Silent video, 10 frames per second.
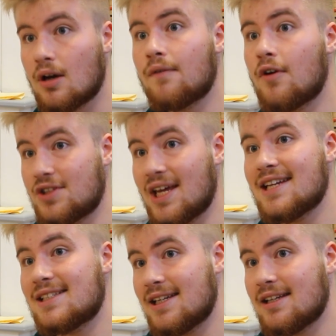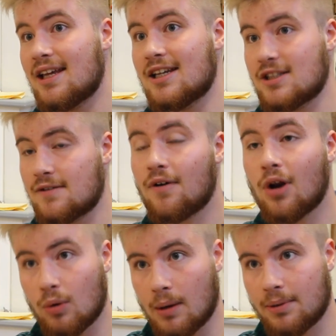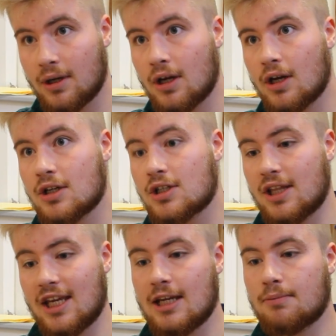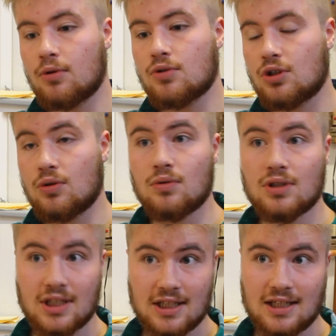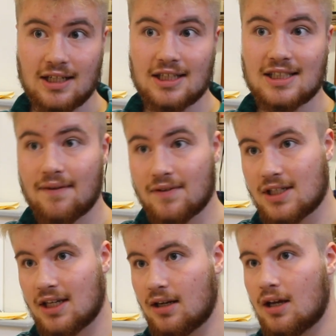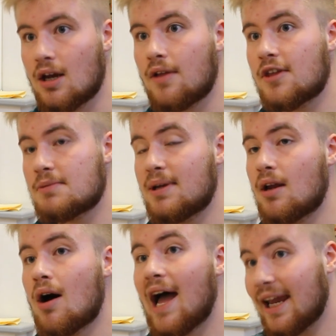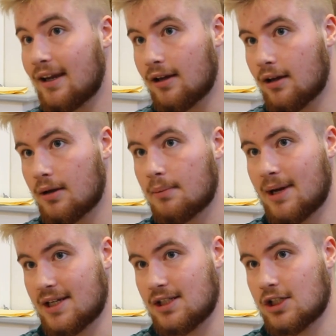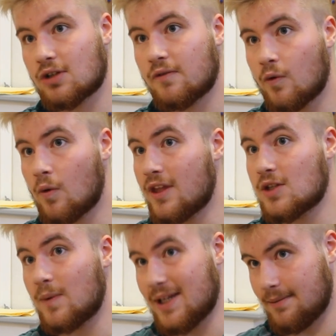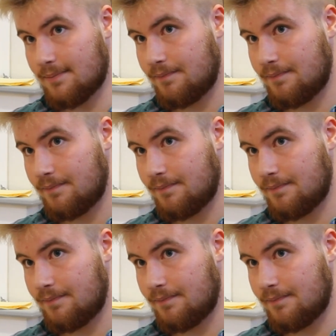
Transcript: Verse 18 is the follow-up to the Hebrews 2, 16 and 17 that's been our anchor passage for this week.